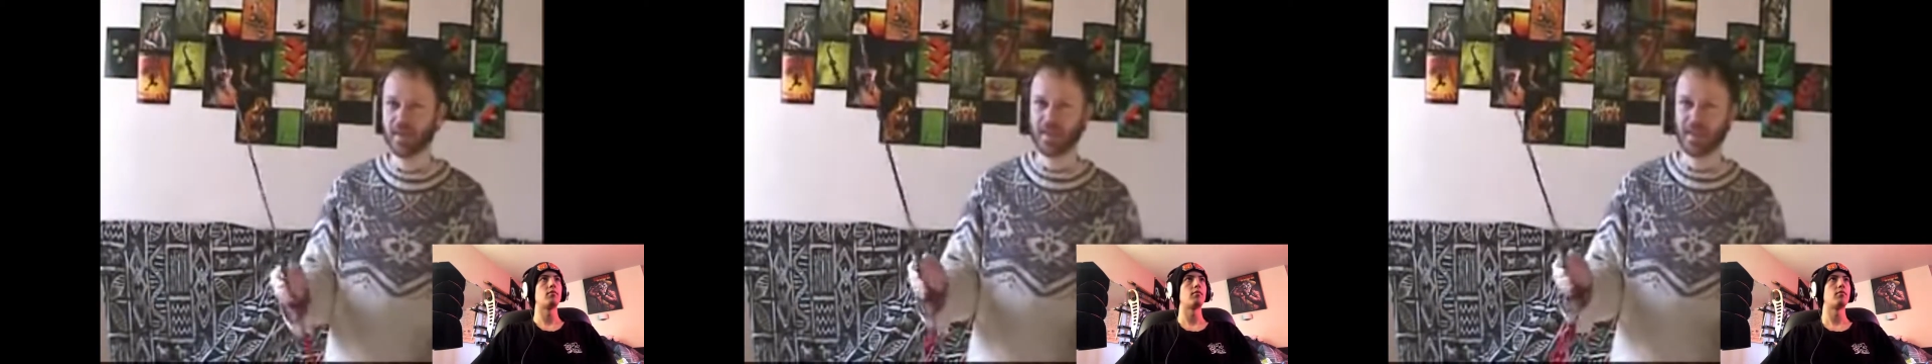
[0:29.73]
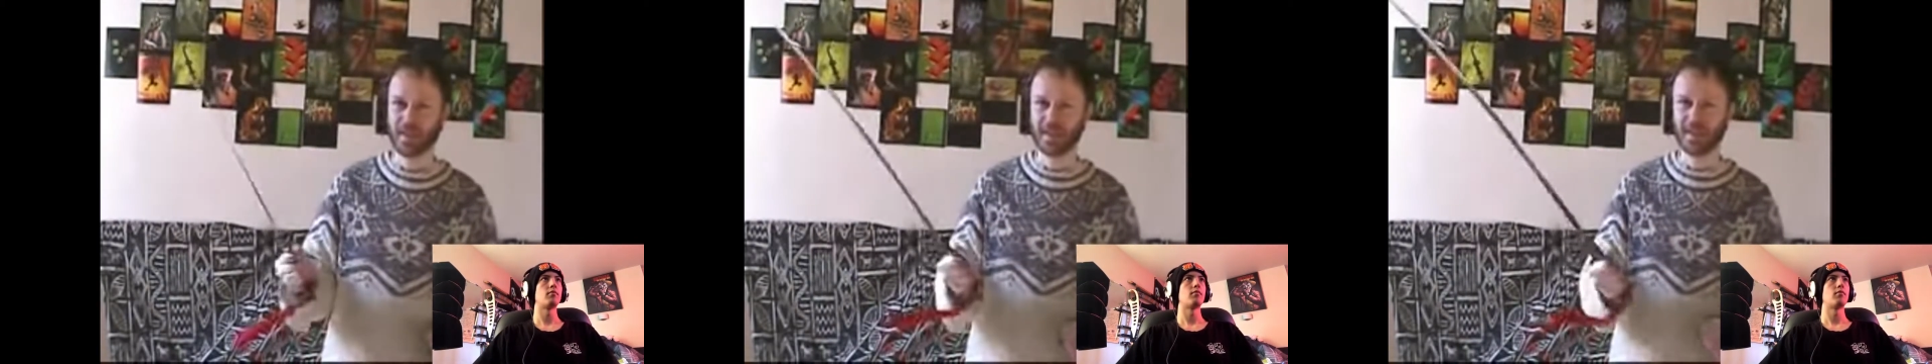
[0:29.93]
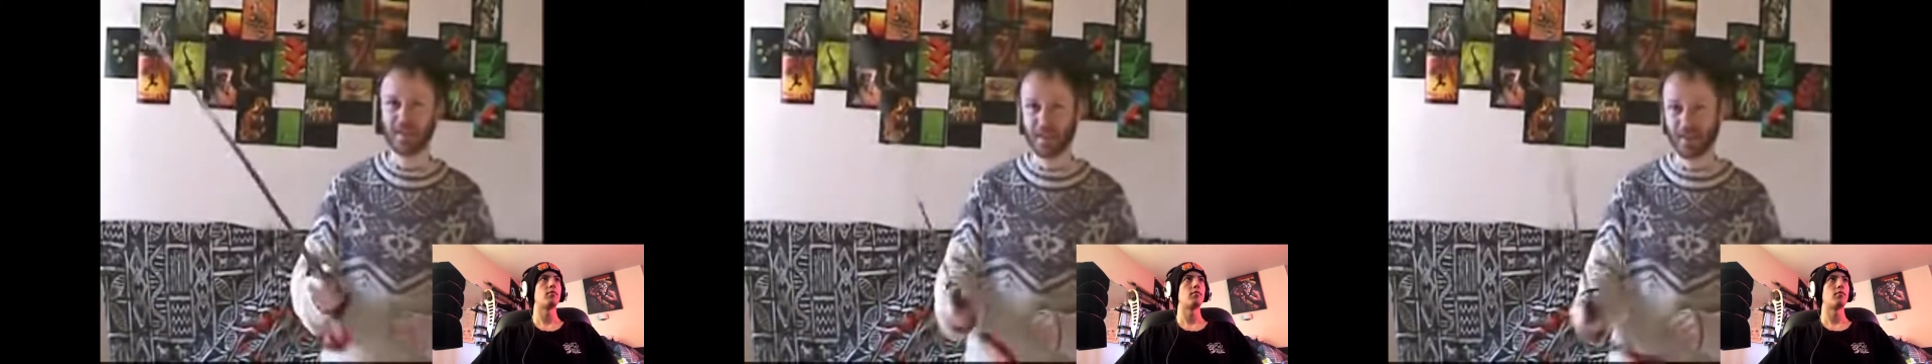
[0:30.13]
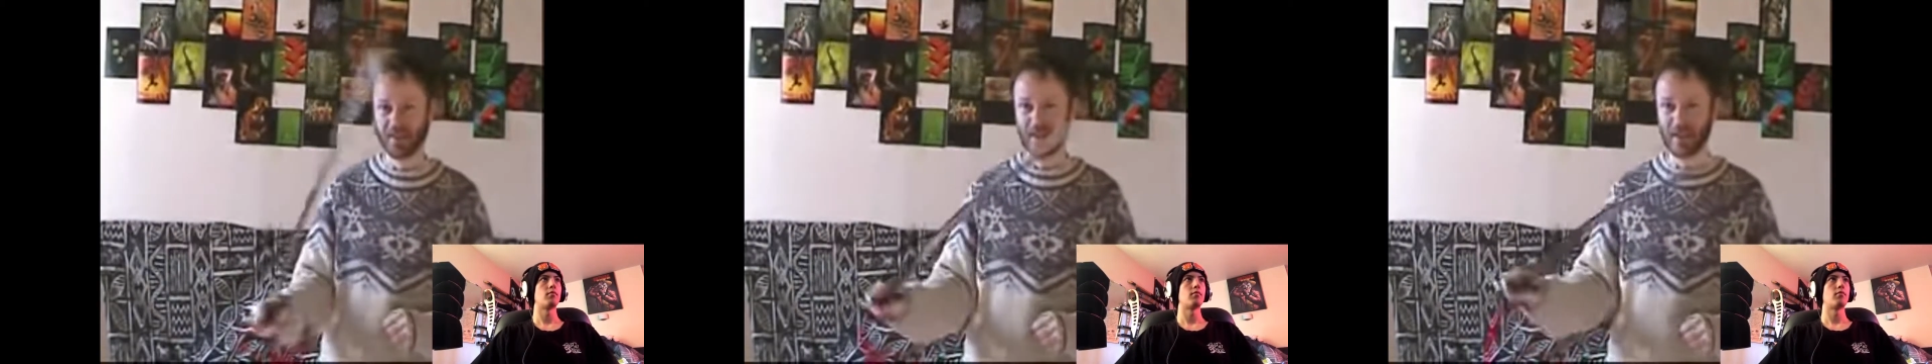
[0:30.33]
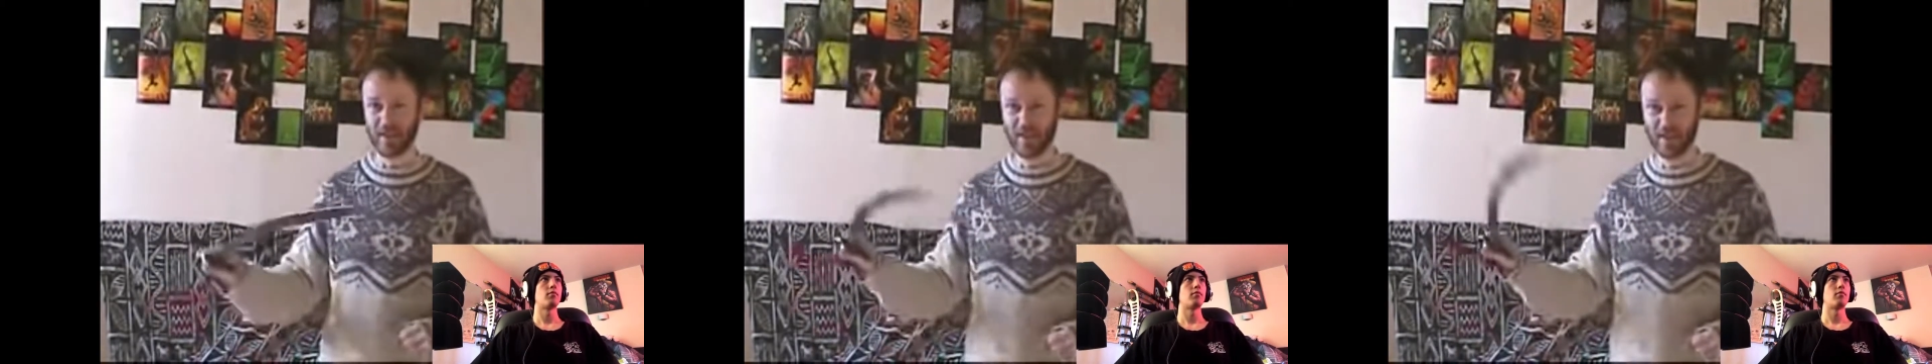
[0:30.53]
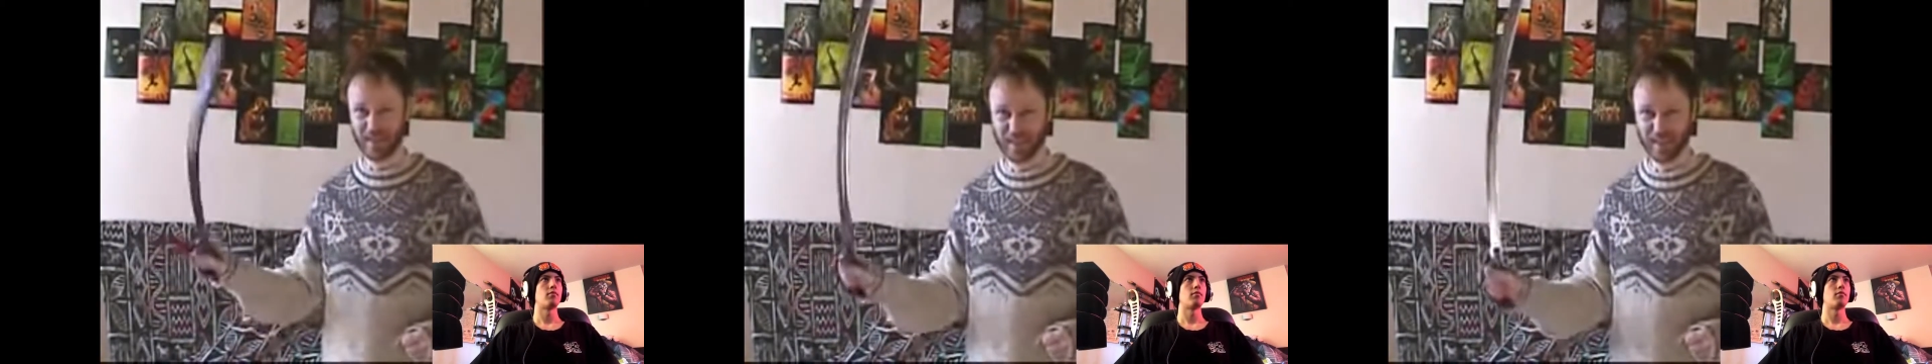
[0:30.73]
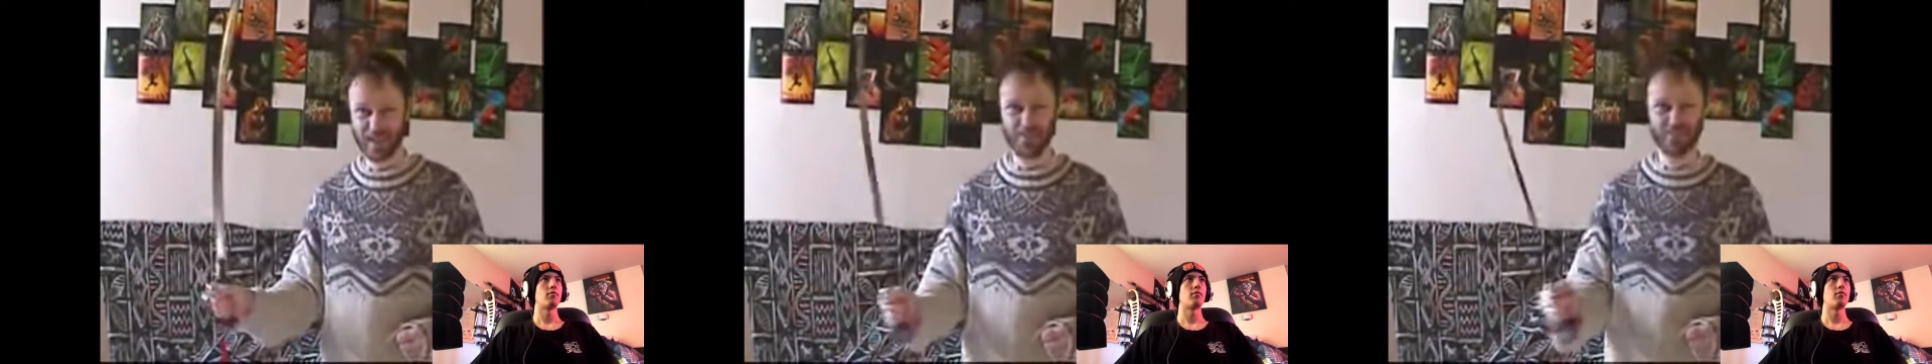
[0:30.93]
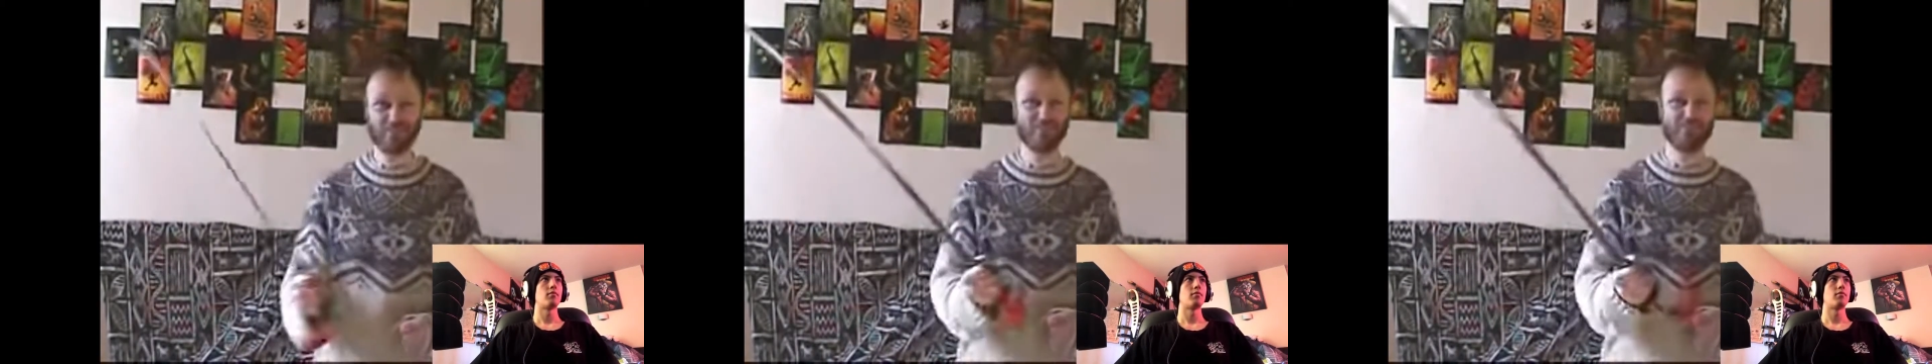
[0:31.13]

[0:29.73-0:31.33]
I can tell you now that this is